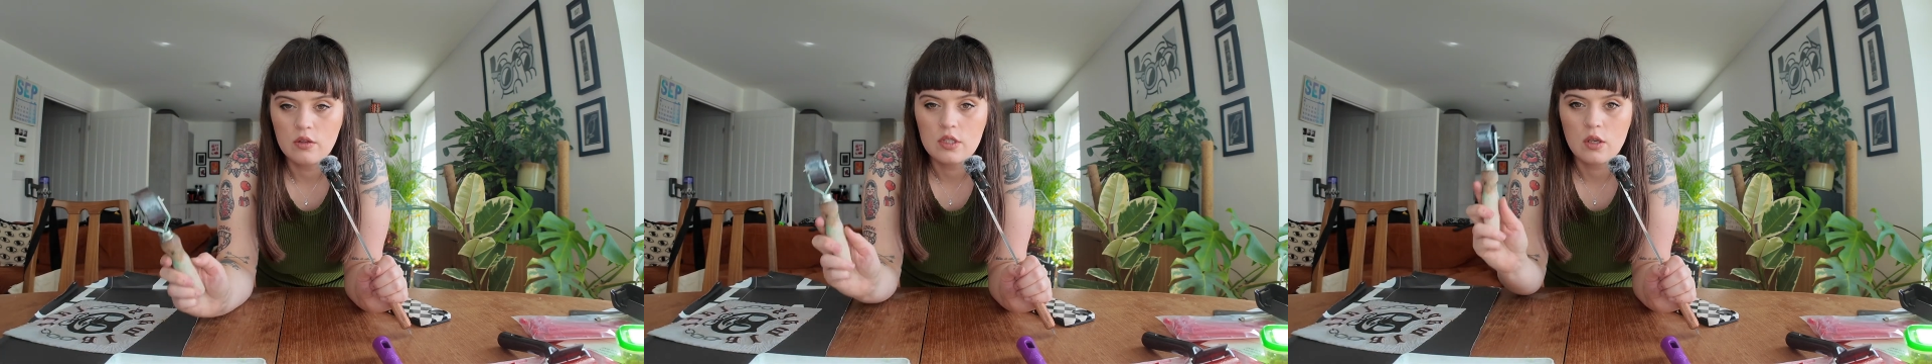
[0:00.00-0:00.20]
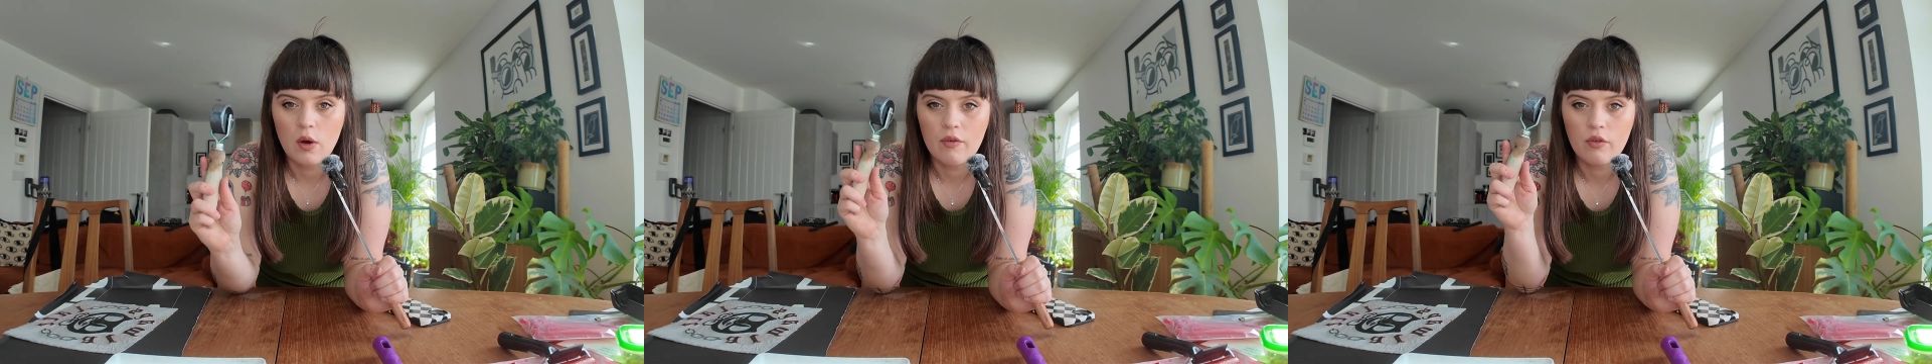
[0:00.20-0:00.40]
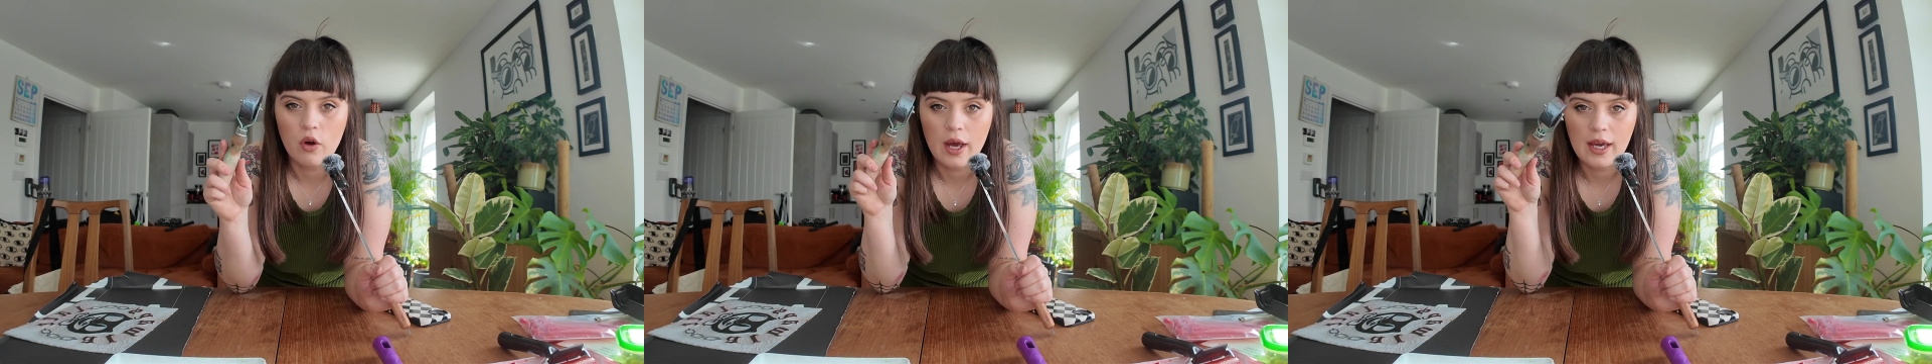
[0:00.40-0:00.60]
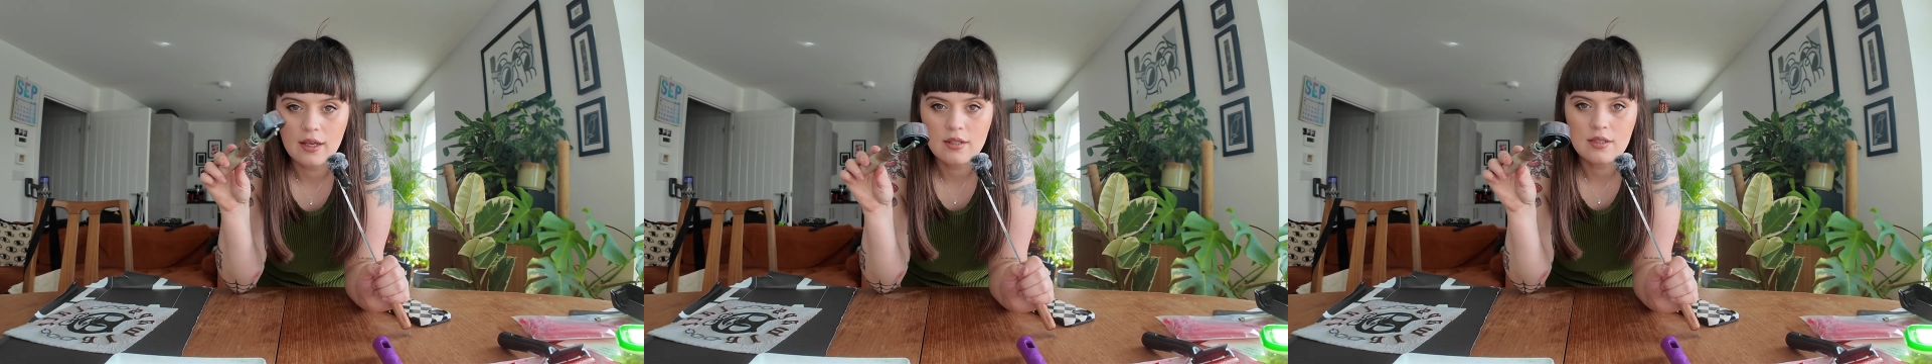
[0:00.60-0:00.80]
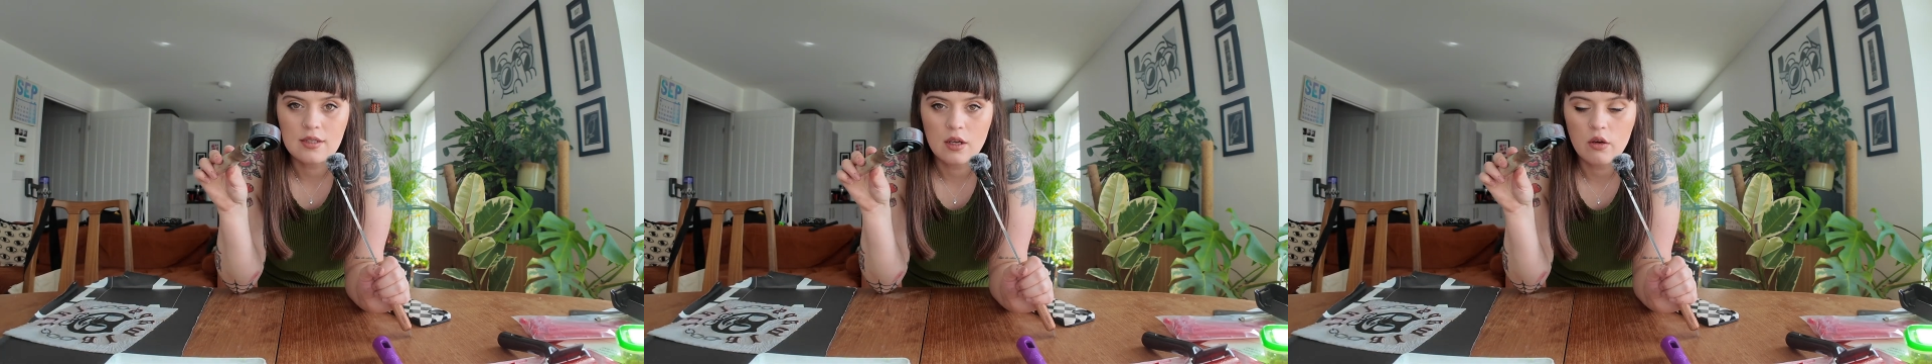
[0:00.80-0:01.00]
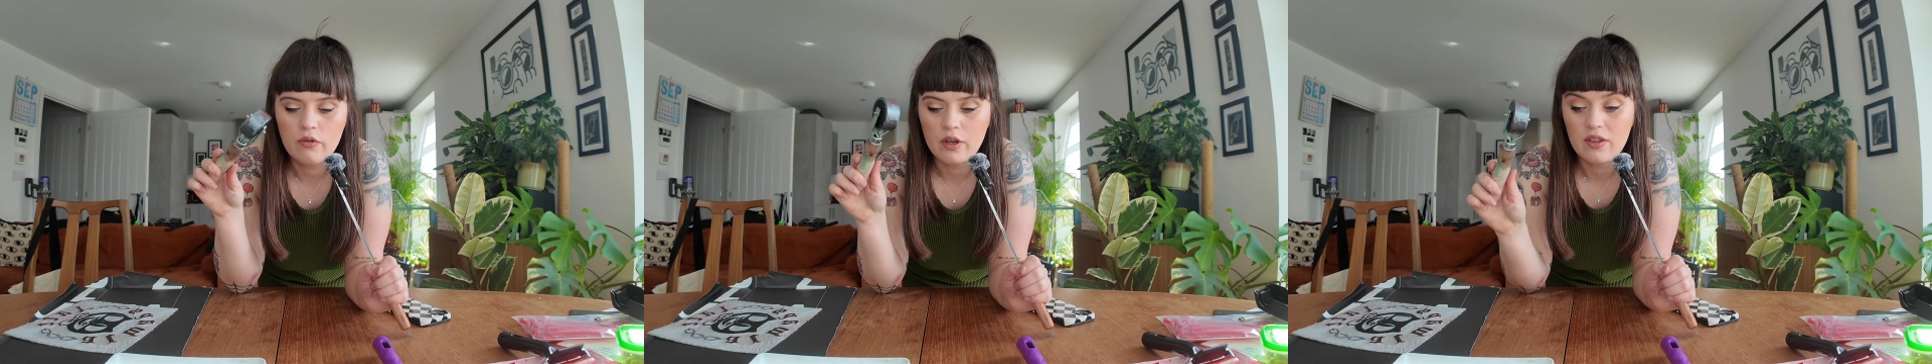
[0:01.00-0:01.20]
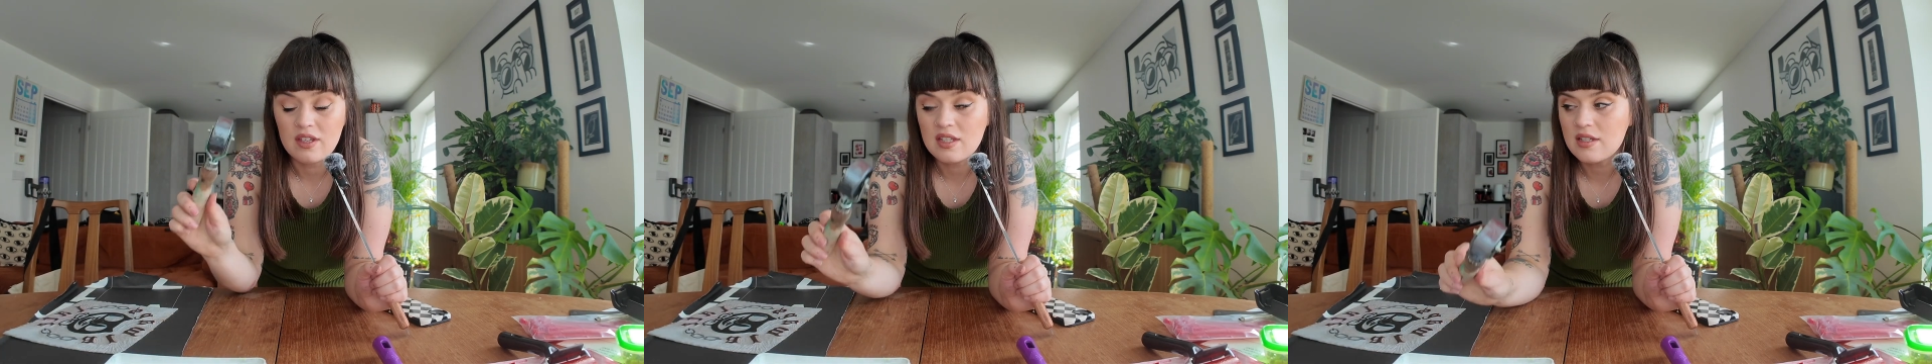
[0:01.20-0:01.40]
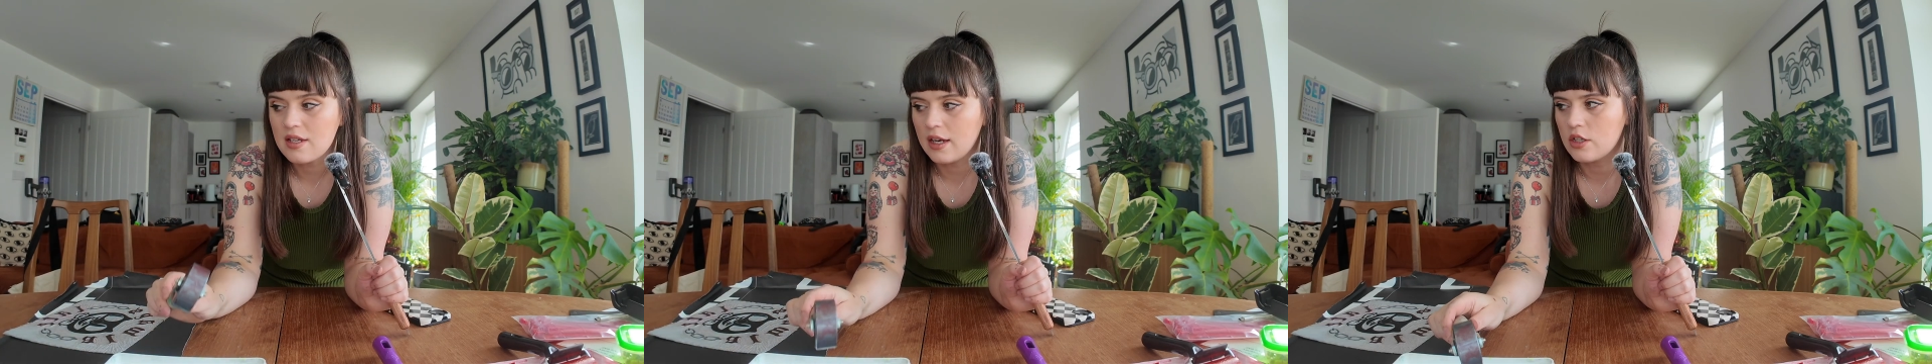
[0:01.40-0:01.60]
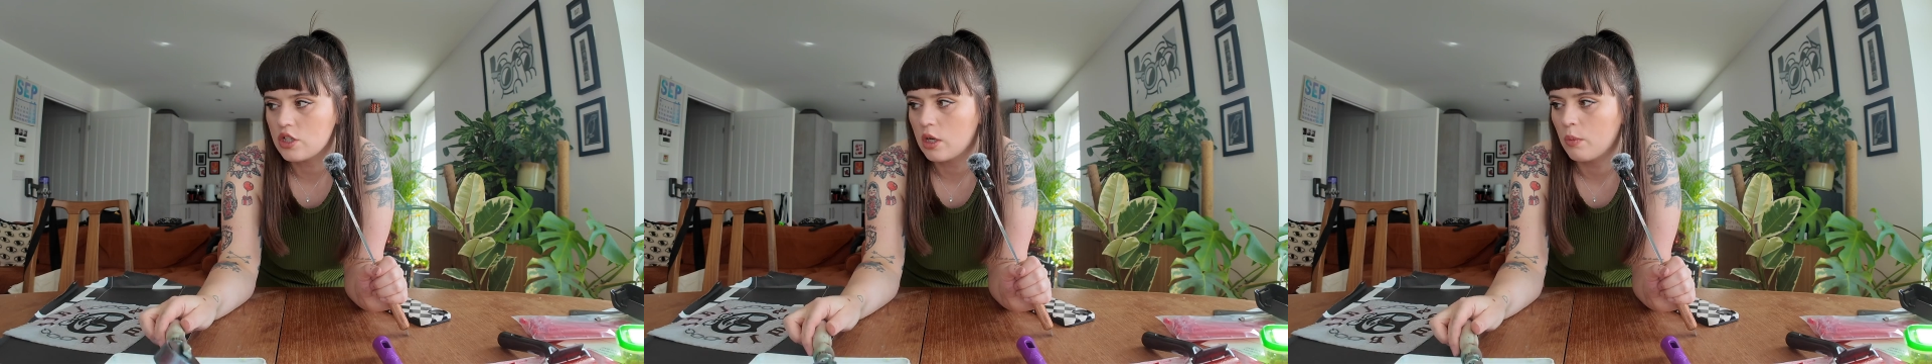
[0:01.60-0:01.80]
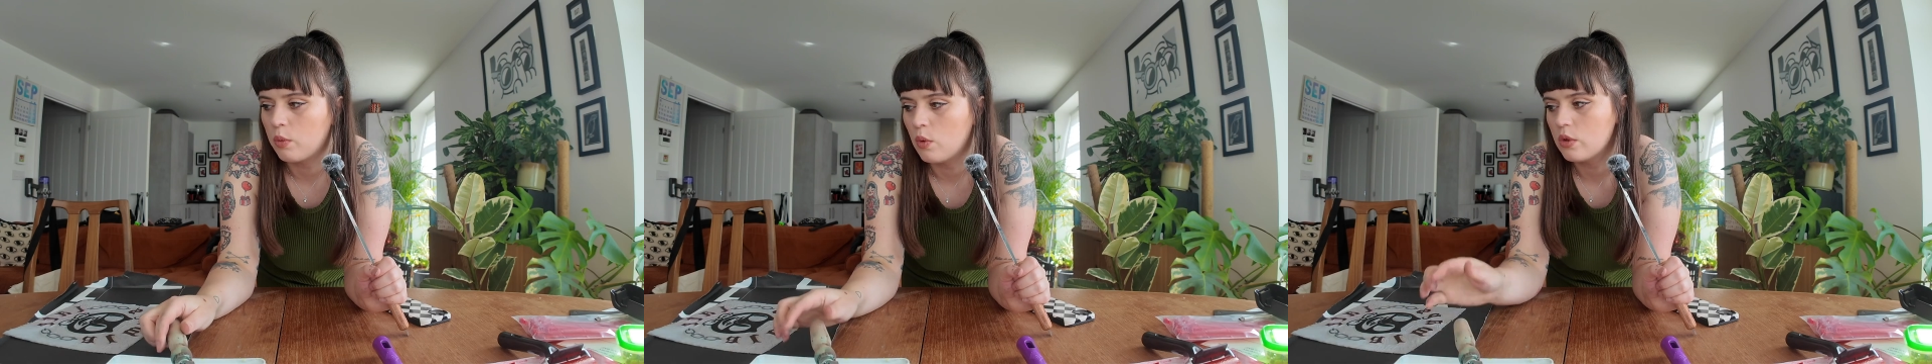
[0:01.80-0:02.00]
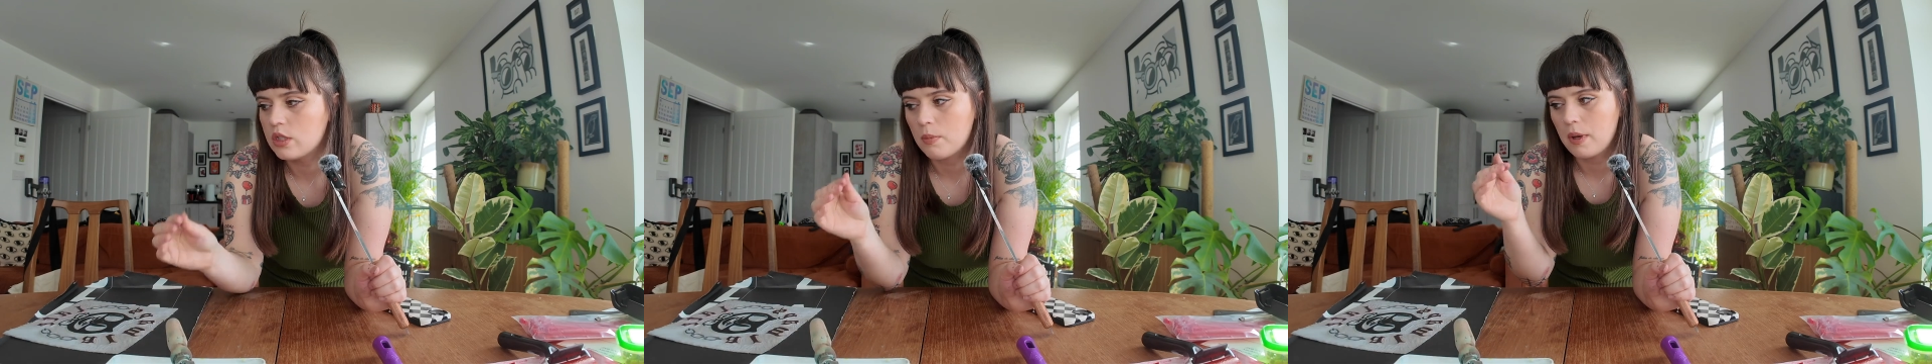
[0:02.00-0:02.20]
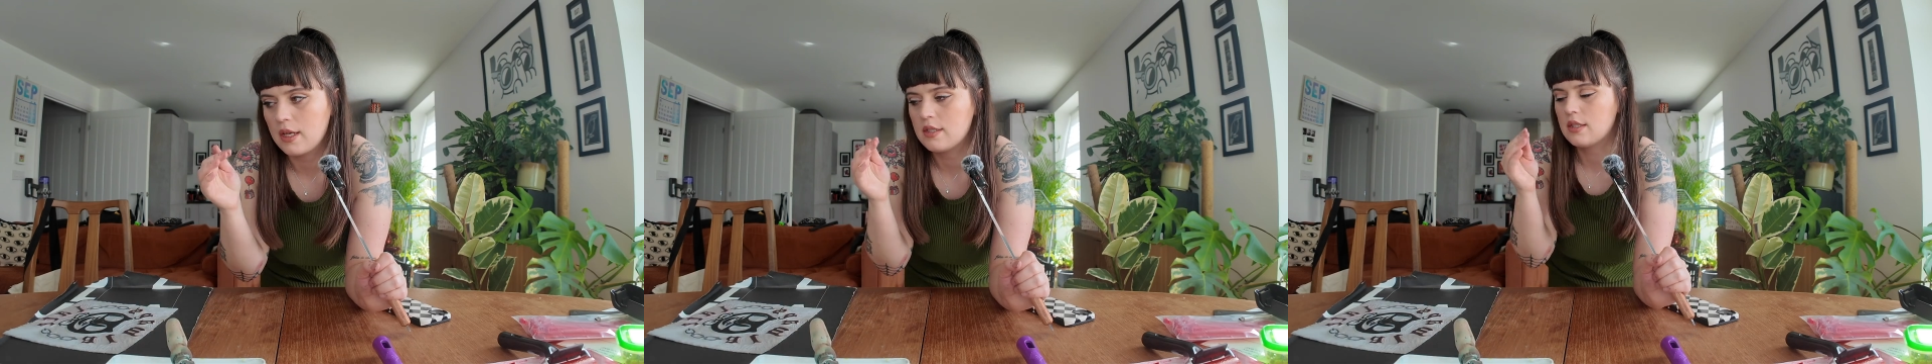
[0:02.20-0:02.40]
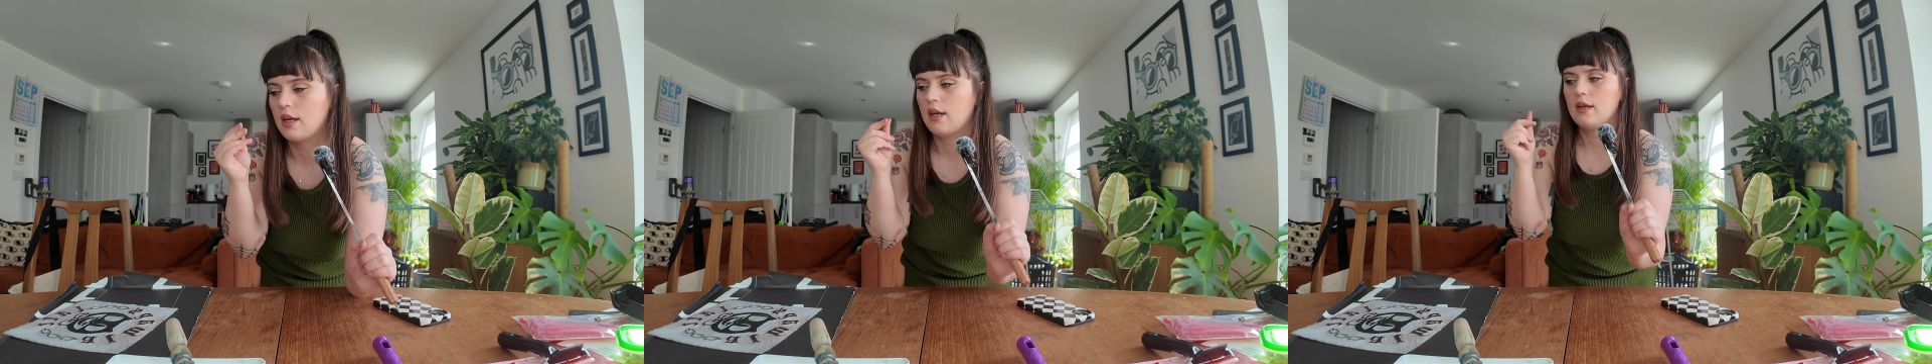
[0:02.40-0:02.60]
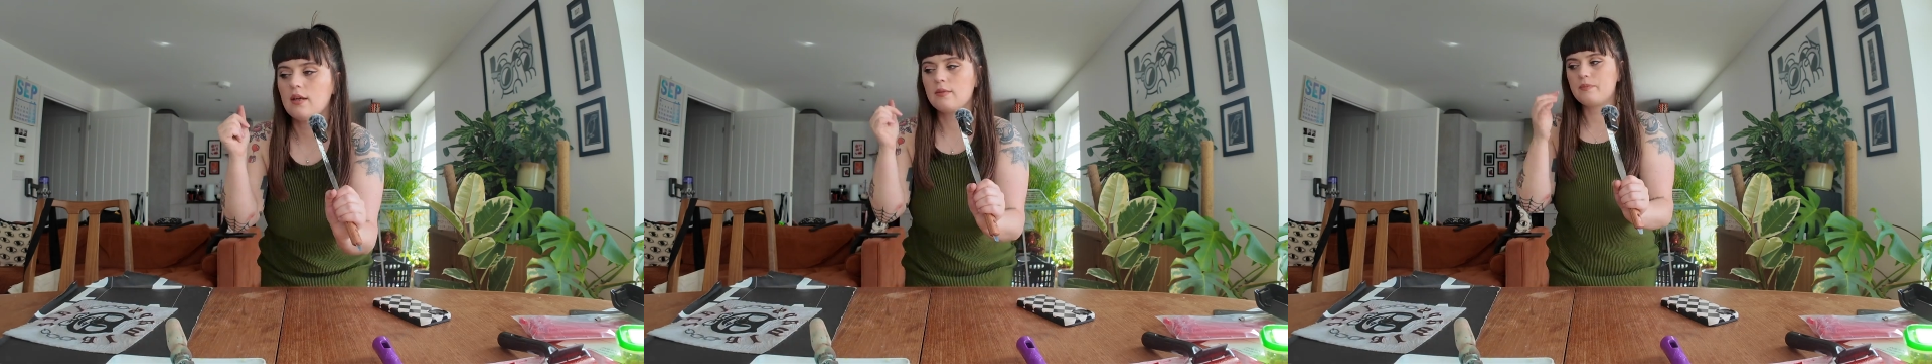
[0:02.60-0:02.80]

So I've got a silver. This is actually a water-based ink.